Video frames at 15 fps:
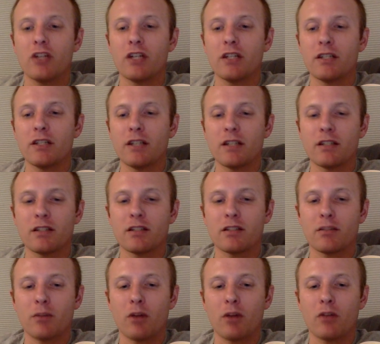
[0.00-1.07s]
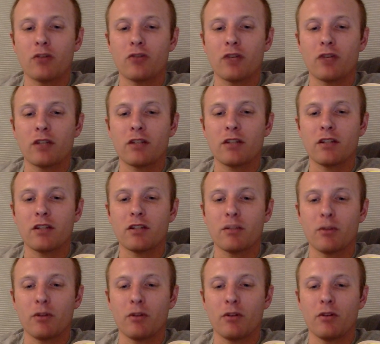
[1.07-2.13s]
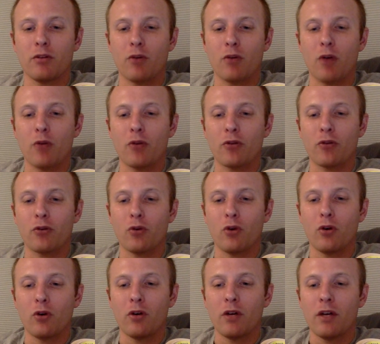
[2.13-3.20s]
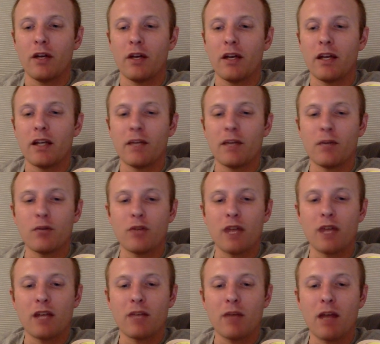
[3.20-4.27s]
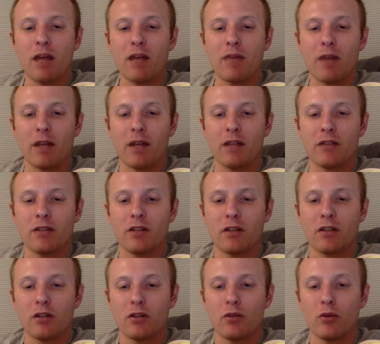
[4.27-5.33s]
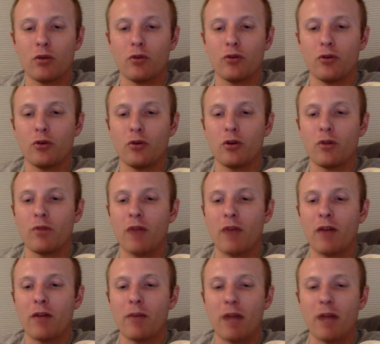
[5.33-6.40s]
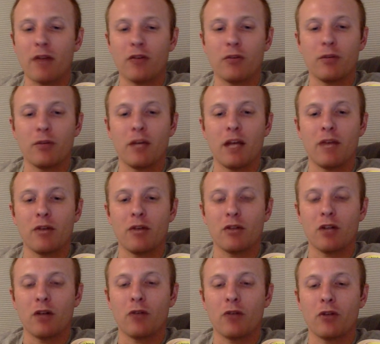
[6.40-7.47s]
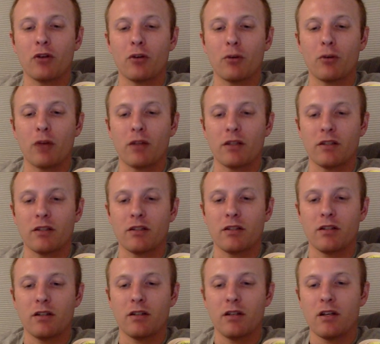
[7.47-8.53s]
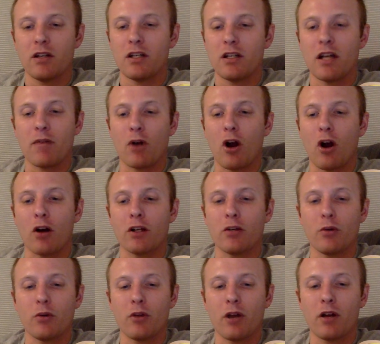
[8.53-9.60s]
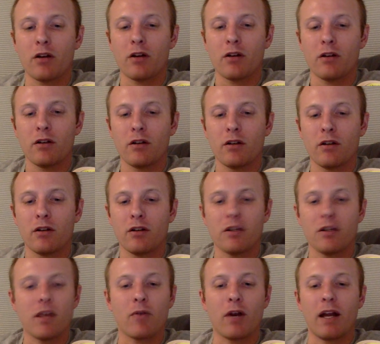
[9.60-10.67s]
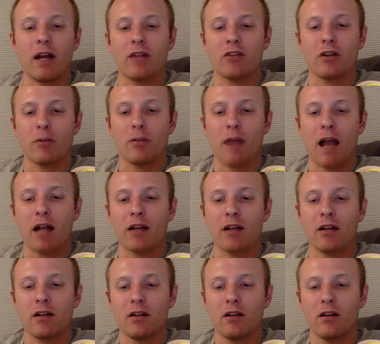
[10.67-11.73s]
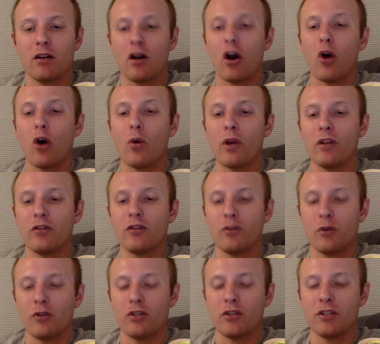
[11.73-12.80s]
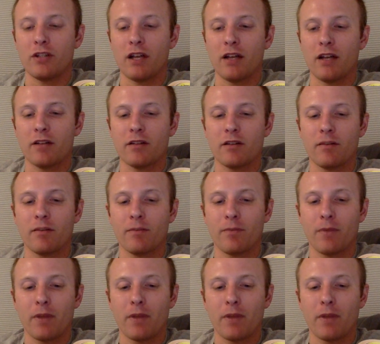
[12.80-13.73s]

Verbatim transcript: She insists upon strict discipline throughout the school, and if you take my advice, you will do your very best to behave yourselves in her presence. Never argue with her, Never answer her back. Always do as she says.